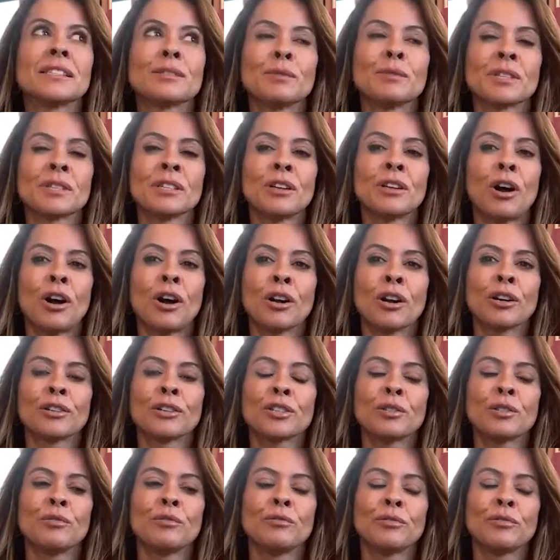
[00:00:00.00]
It was an honor
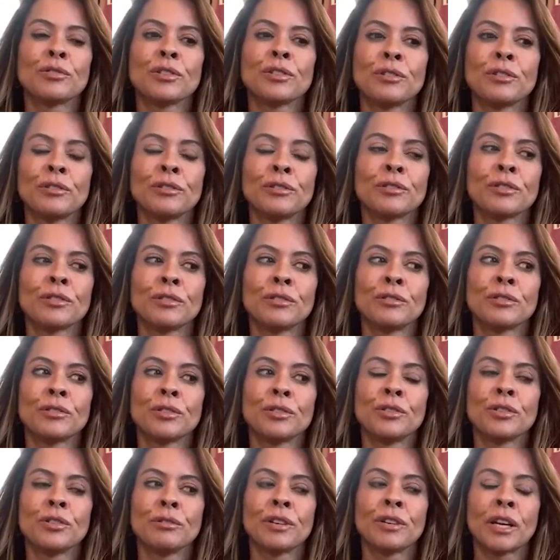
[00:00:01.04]
to
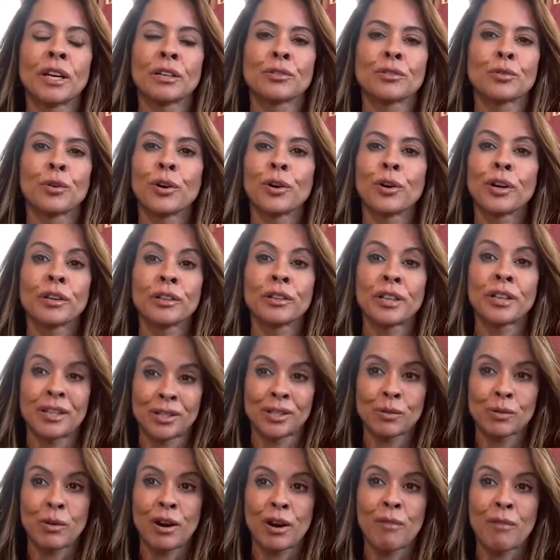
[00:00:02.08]
do an editorial in
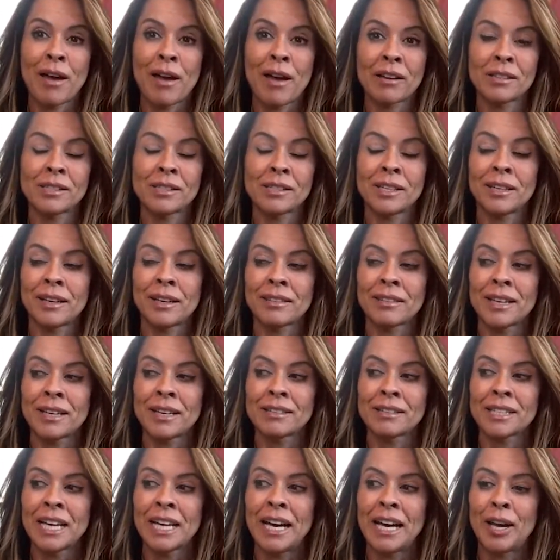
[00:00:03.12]
Esquire magazine at that
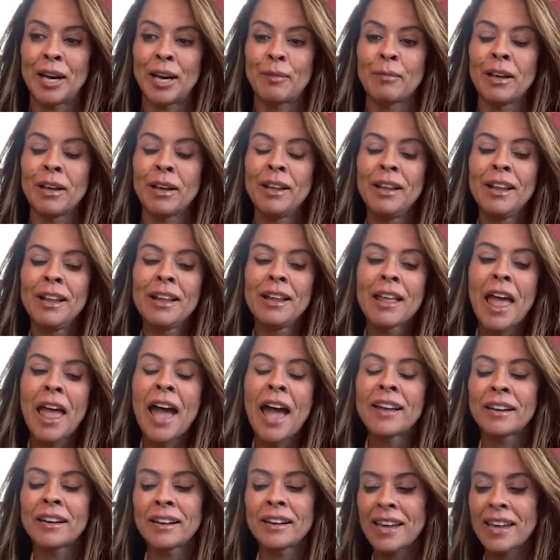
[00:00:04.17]
time.
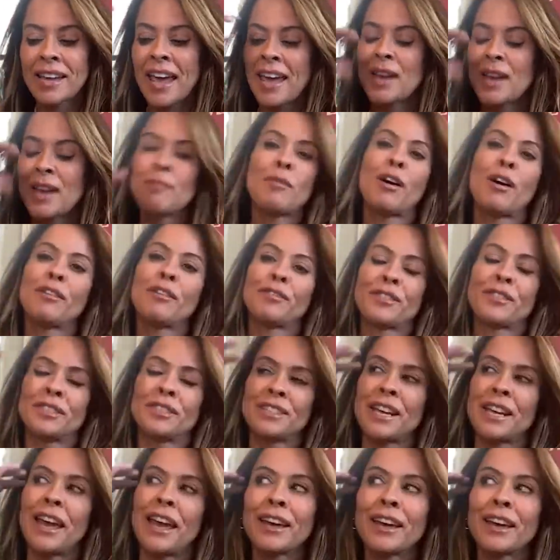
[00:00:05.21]
And it came off the
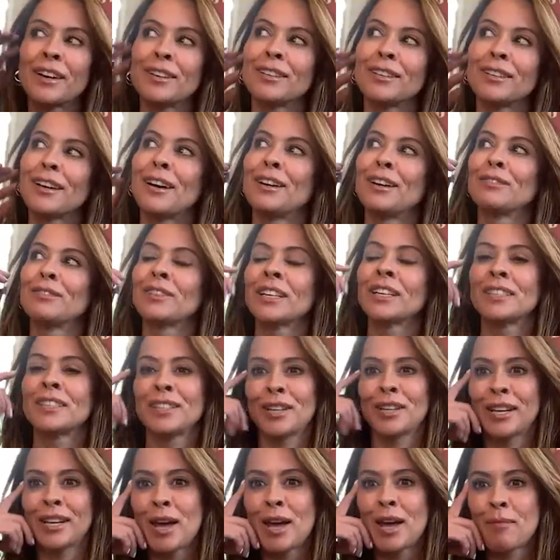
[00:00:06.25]
tail of, I did
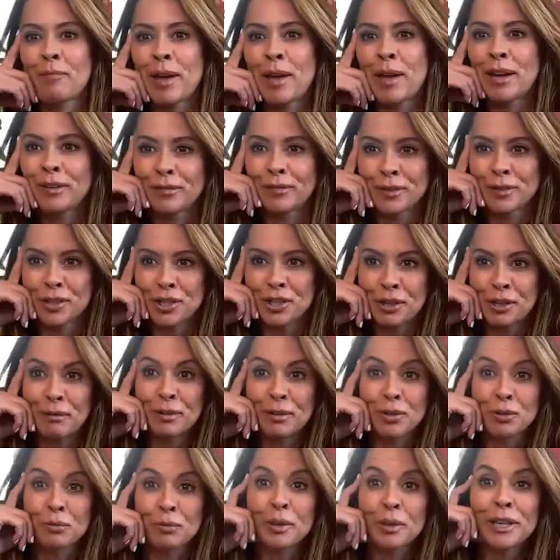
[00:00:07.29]
a campaign for
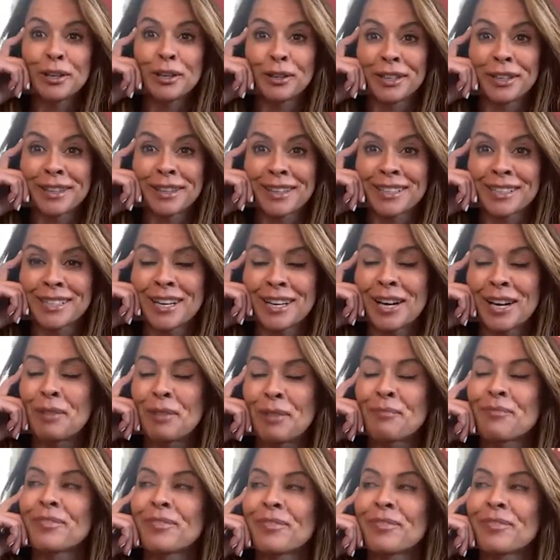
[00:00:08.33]
Chivas Regal at the time.